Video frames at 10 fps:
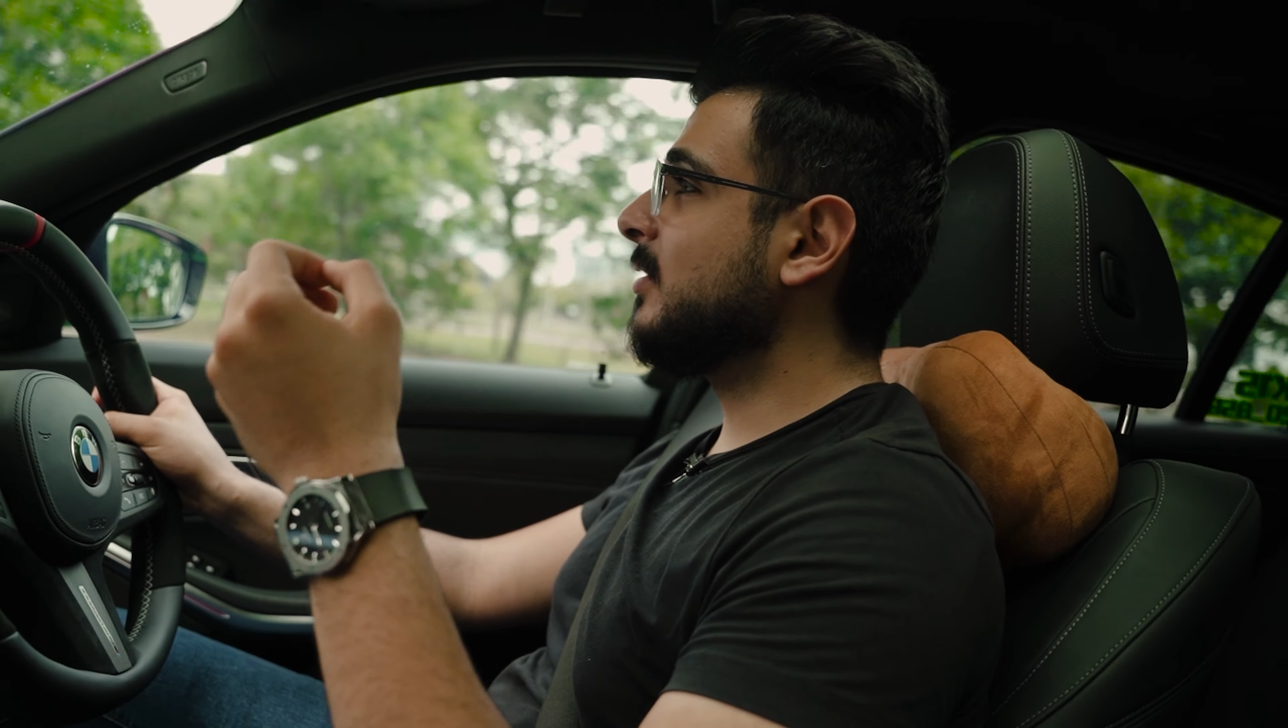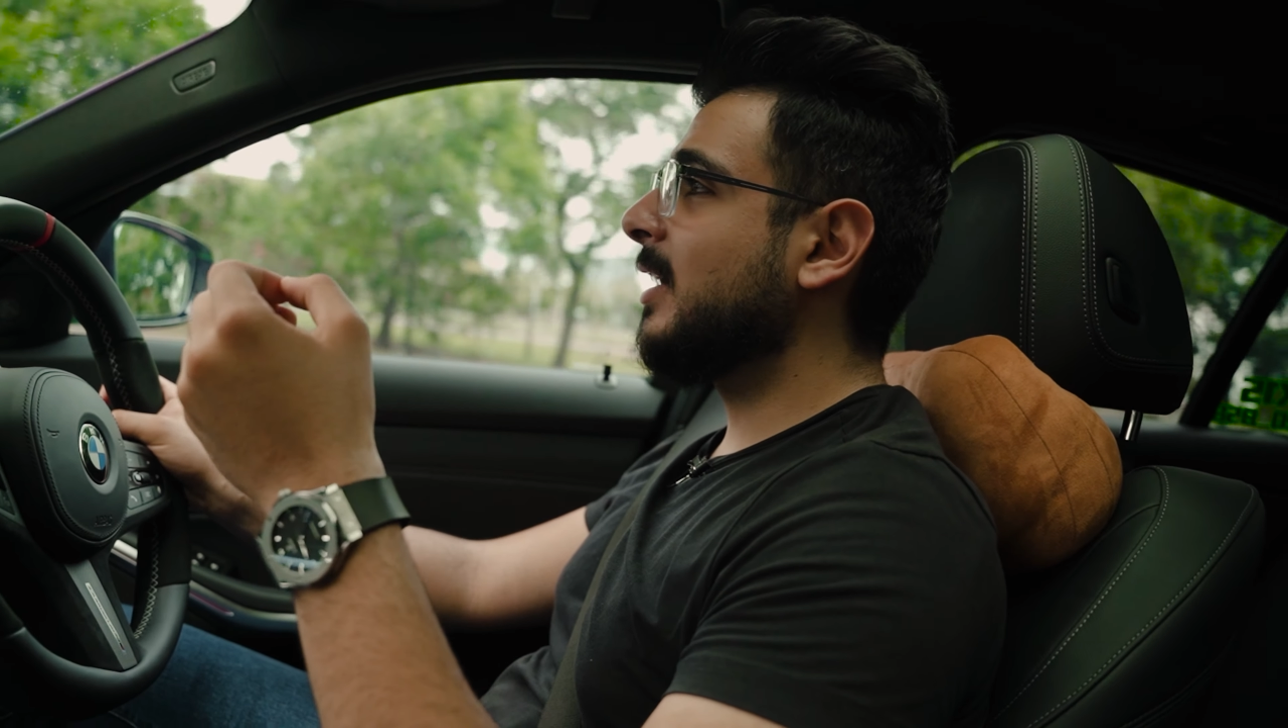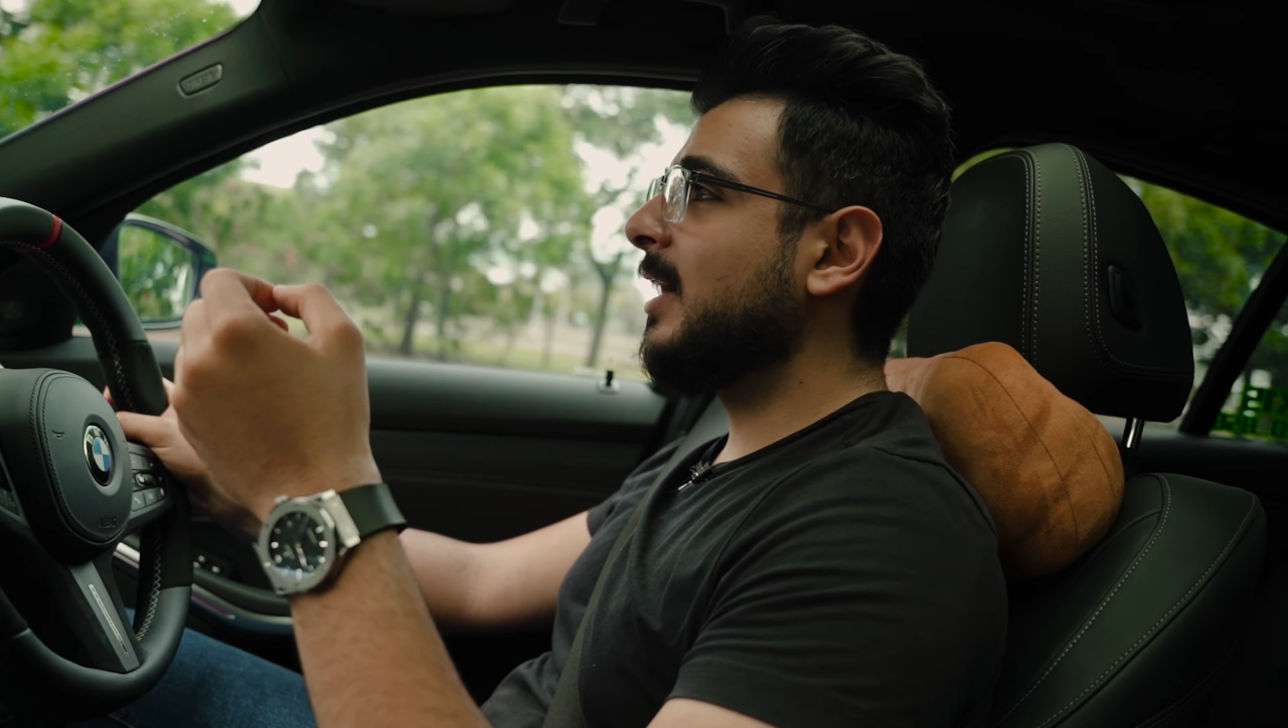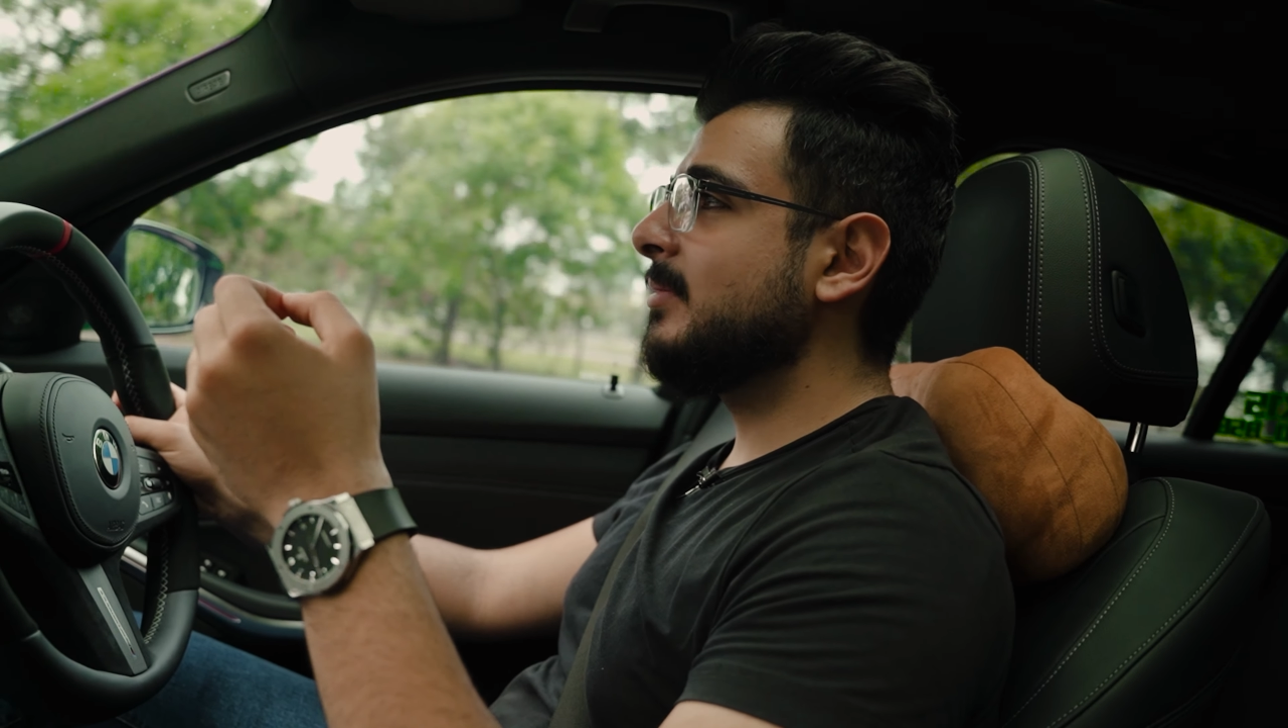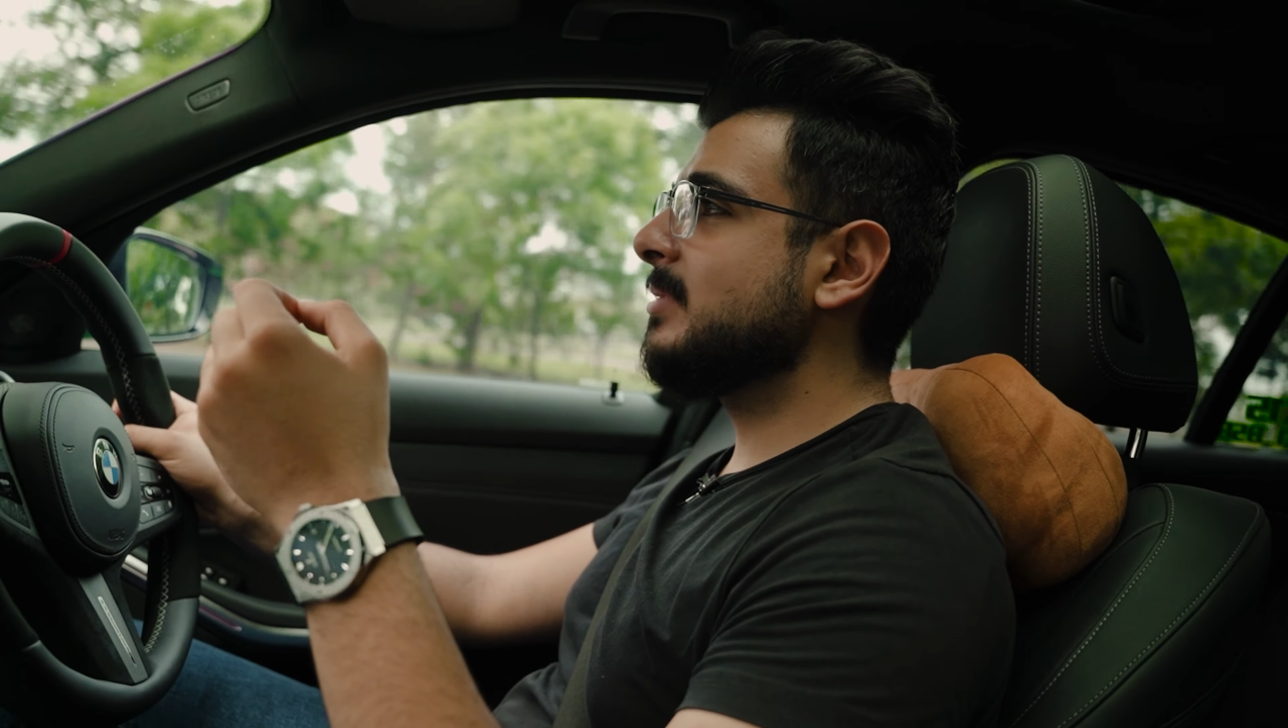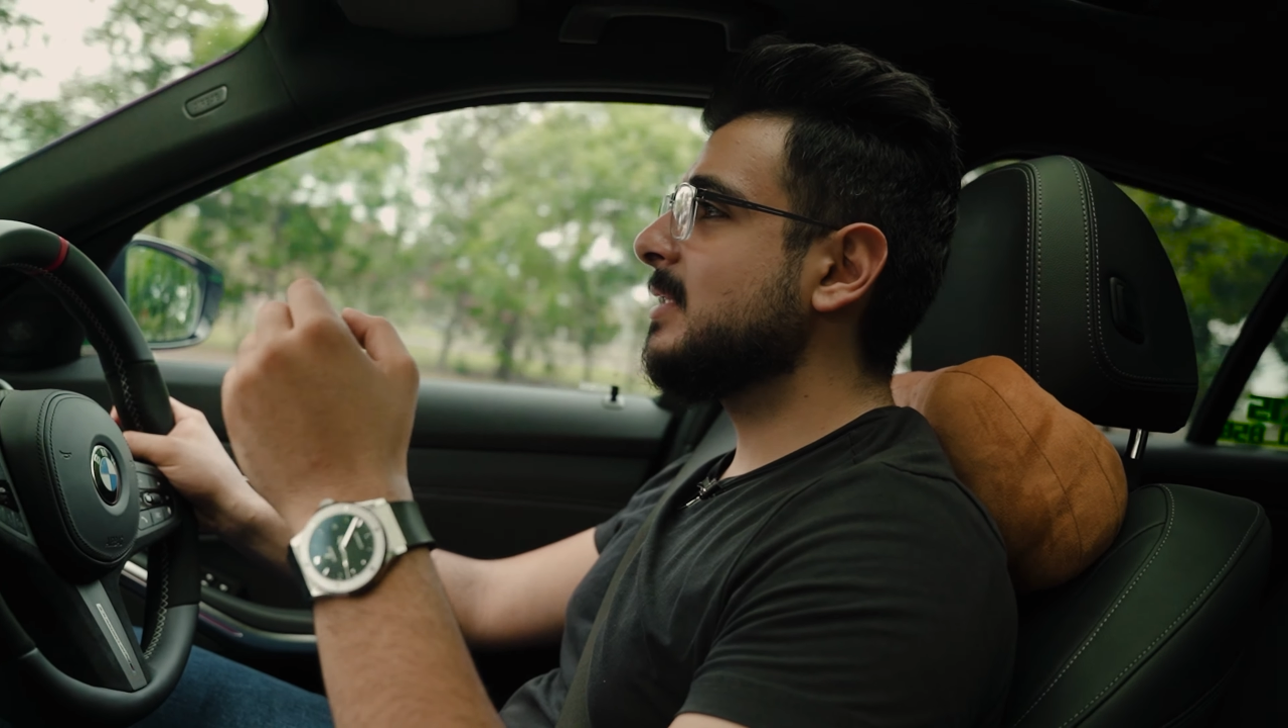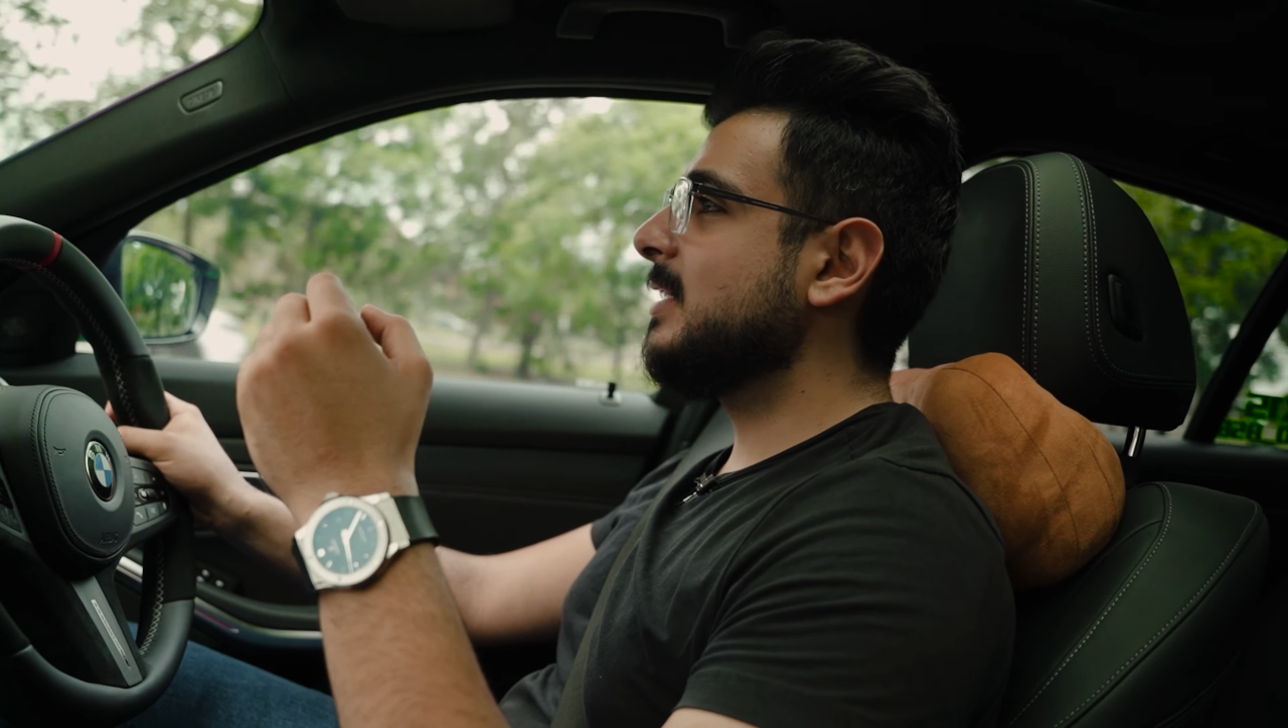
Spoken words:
times.